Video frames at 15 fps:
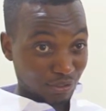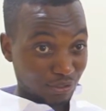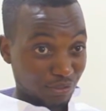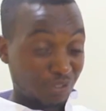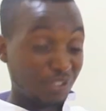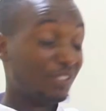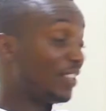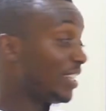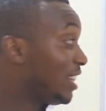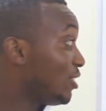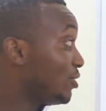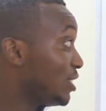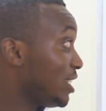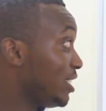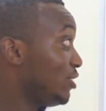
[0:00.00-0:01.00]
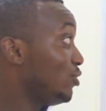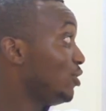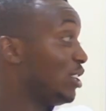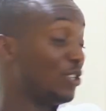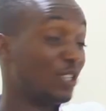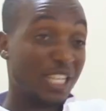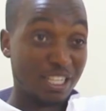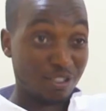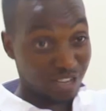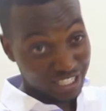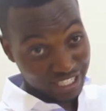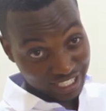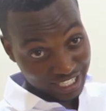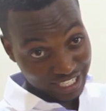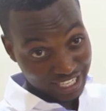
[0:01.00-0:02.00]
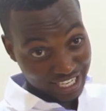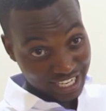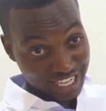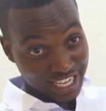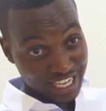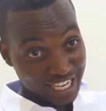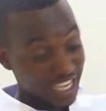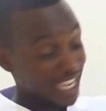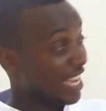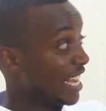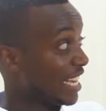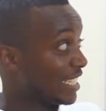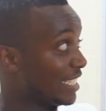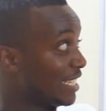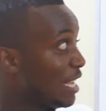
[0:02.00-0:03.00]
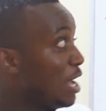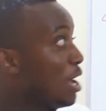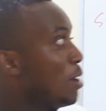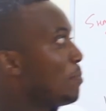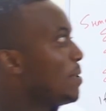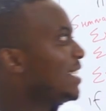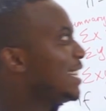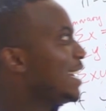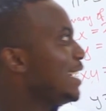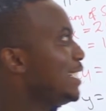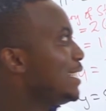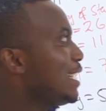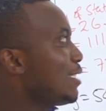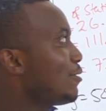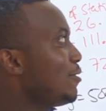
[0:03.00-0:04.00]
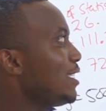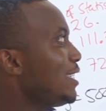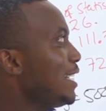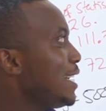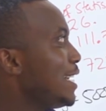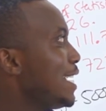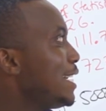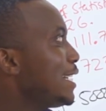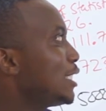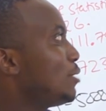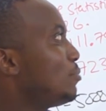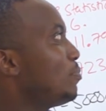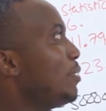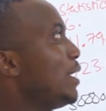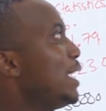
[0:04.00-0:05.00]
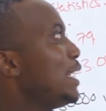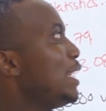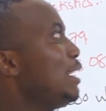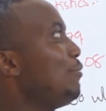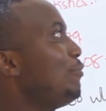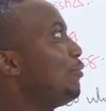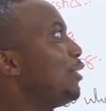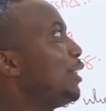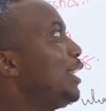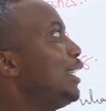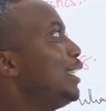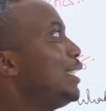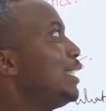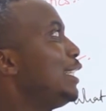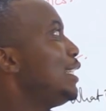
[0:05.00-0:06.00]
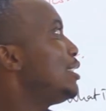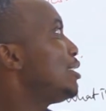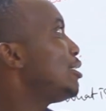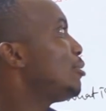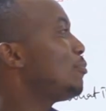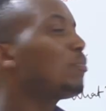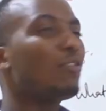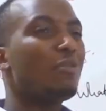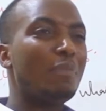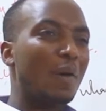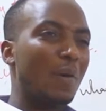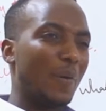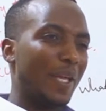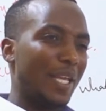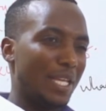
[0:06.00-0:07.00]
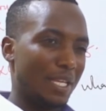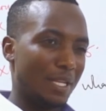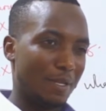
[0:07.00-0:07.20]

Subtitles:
50,000 in order to get what? X. But there is a question, and explain if this is the proper way.